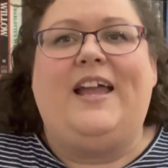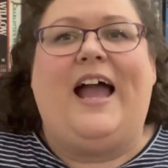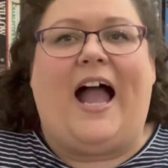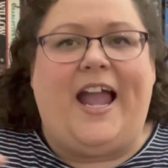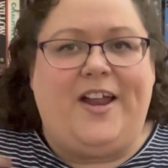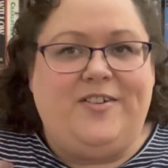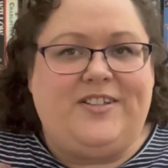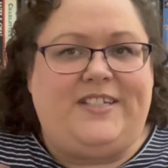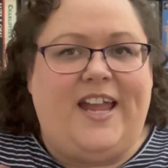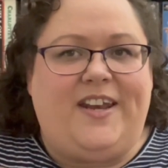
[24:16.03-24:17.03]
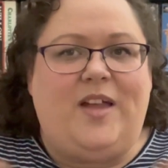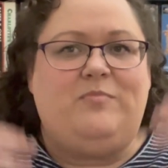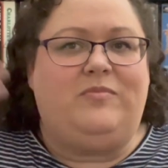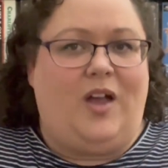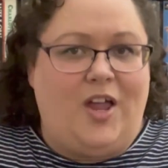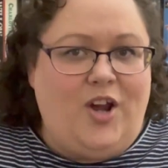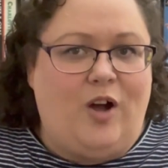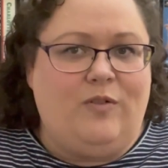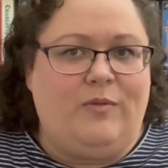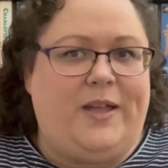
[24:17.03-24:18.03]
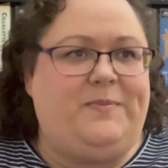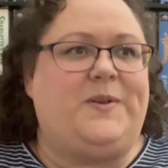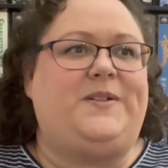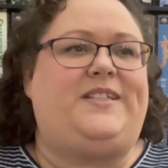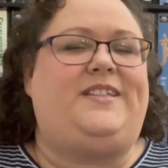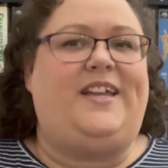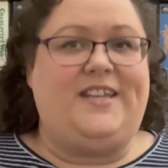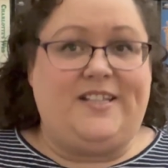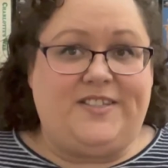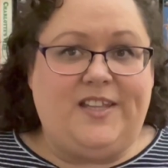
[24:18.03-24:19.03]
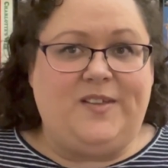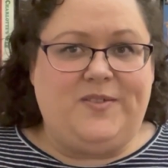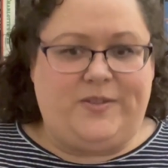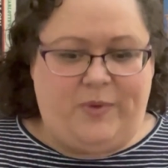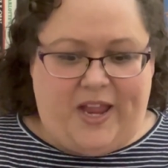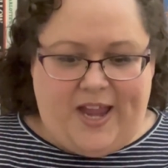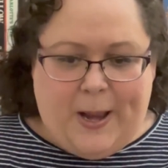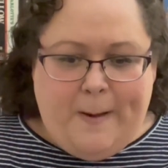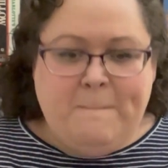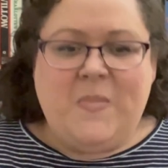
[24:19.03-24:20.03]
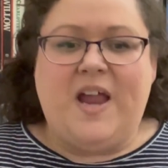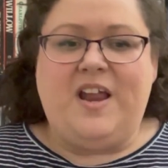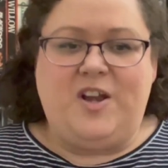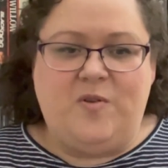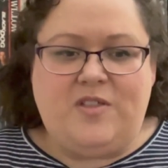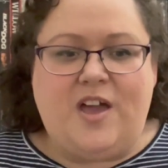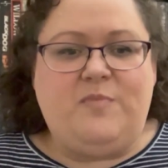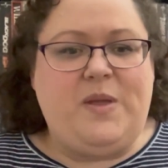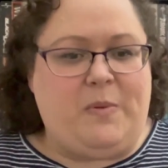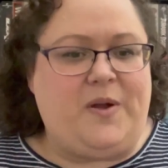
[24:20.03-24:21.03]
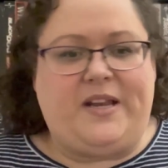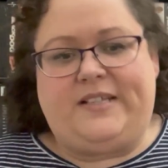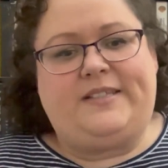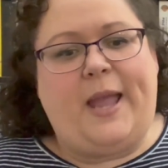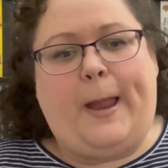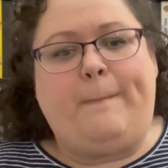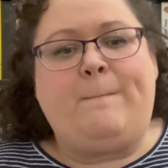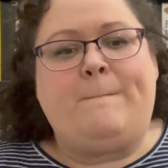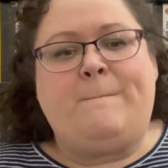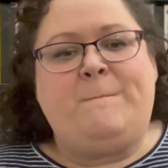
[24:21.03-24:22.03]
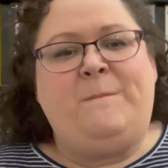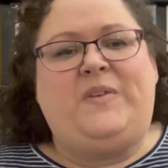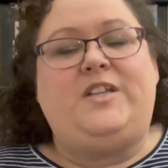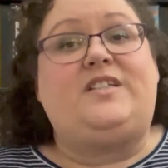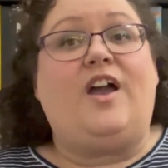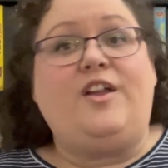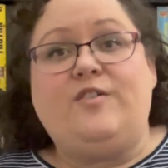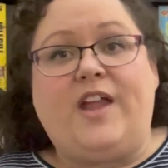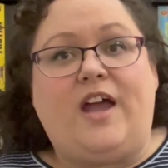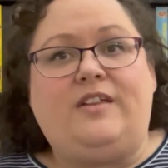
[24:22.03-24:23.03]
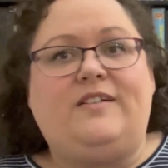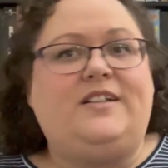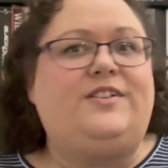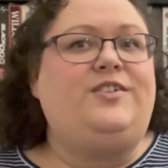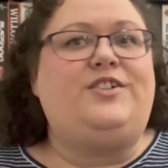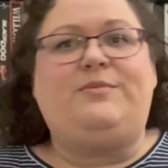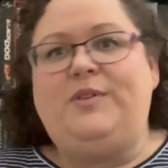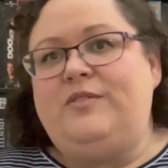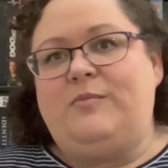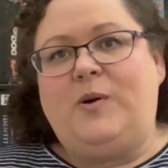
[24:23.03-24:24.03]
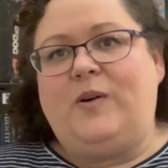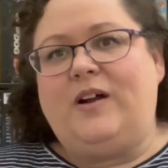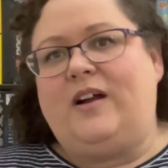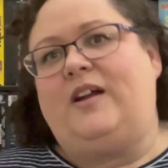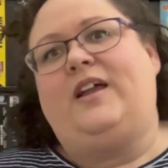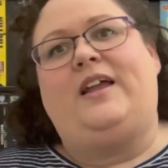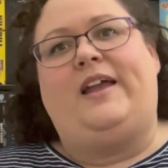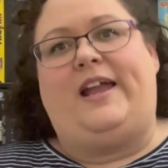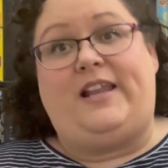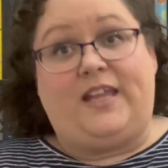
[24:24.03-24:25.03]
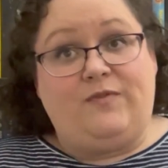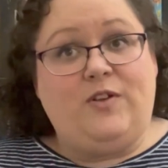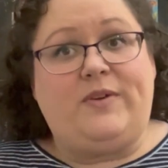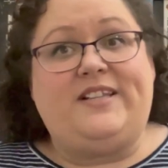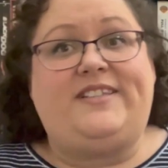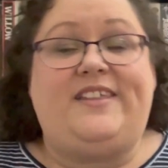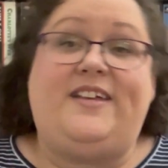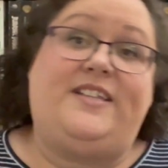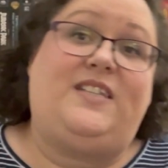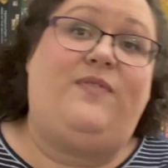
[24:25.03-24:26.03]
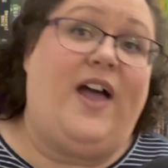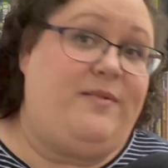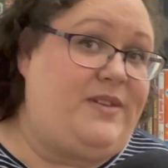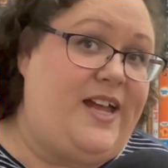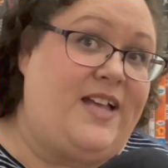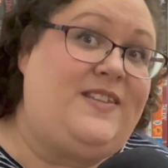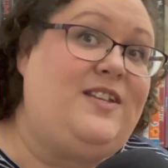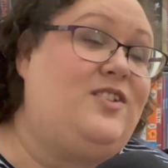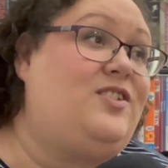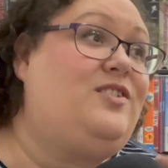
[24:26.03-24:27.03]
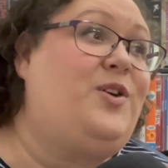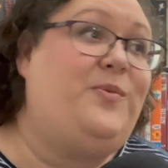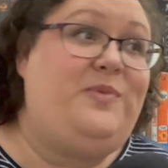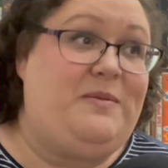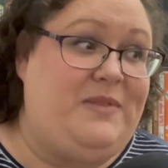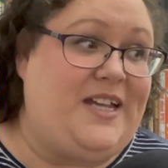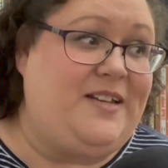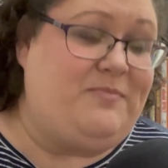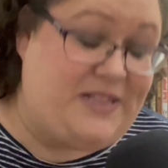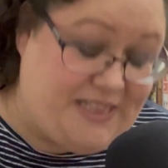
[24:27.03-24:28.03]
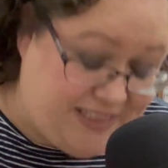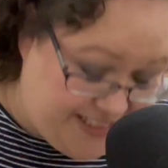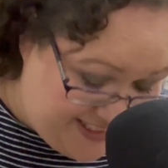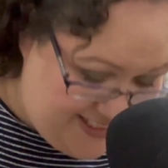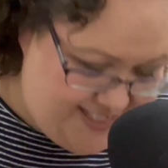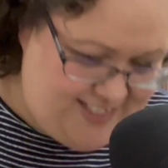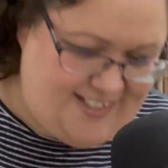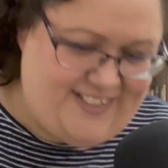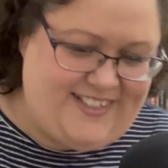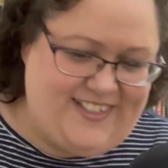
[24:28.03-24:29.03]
I understand I'm an overweight person that needs to lose the weight. And I know a lot of people are going to say, just cut your calories or just move more. And like, if you want to say that, that's fine. But I ask that you just don't be mean, please.